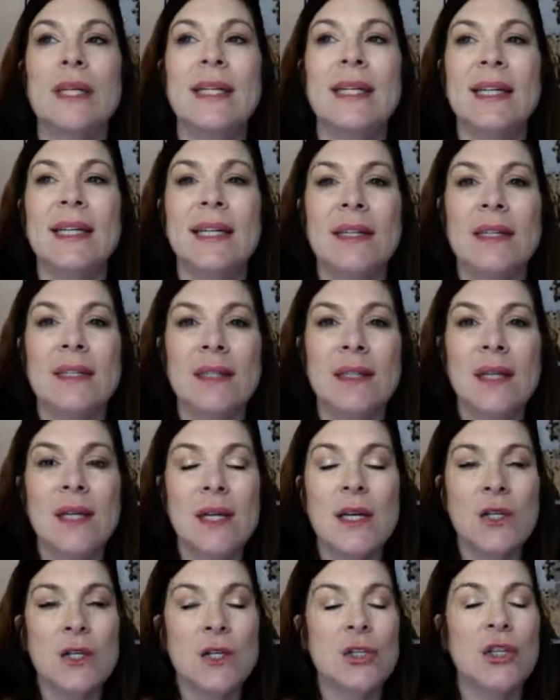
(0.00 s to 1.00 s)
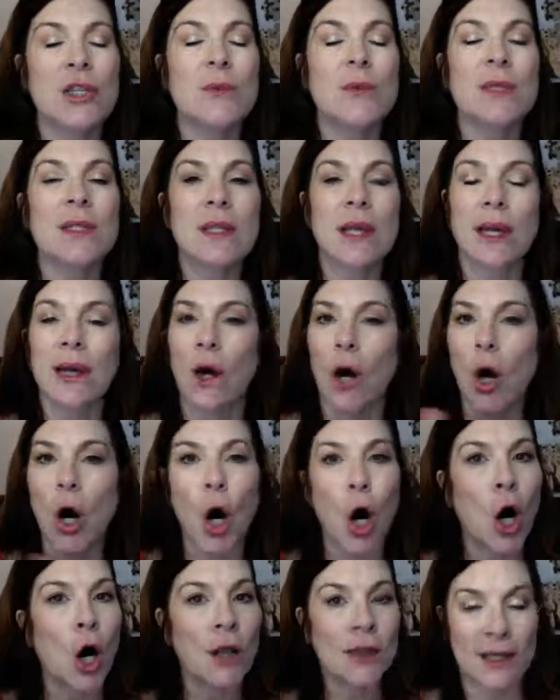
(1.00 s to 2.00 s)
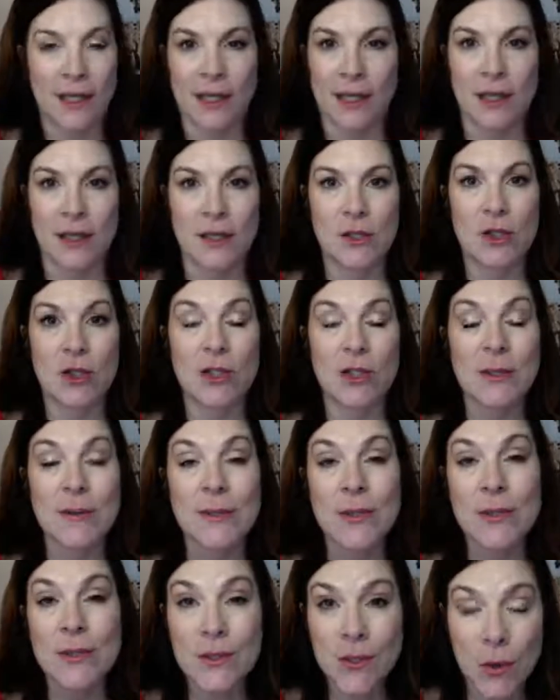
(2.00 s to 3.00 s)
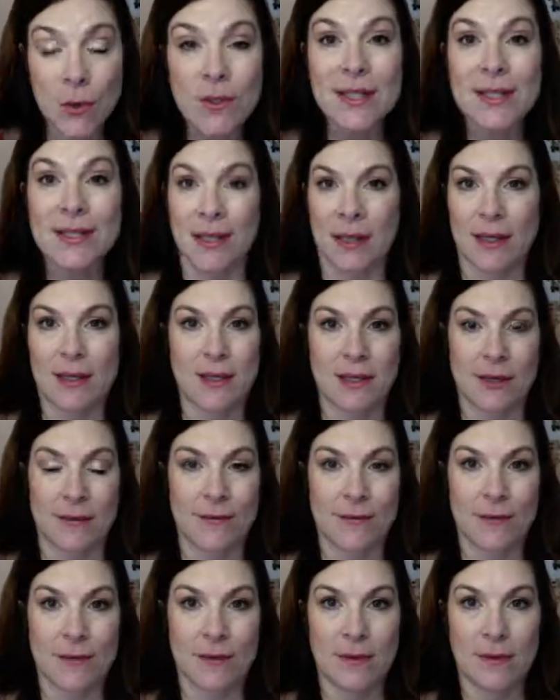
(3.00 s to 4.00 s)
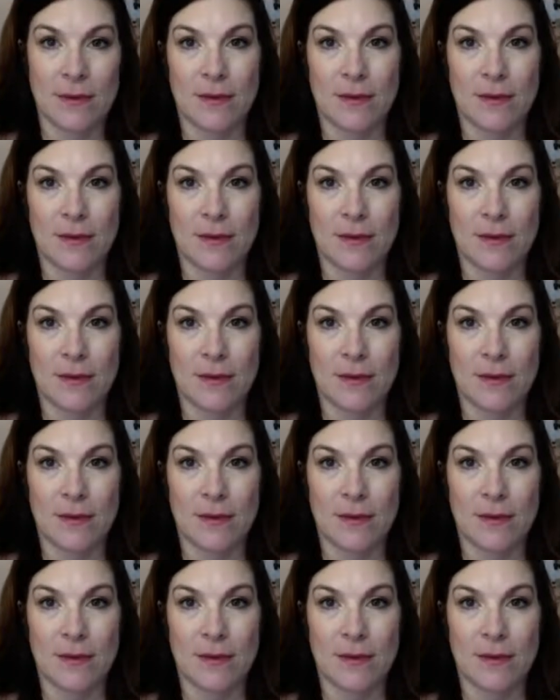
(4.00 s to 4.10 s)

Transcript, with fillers: and she was like all in and she was so decisive.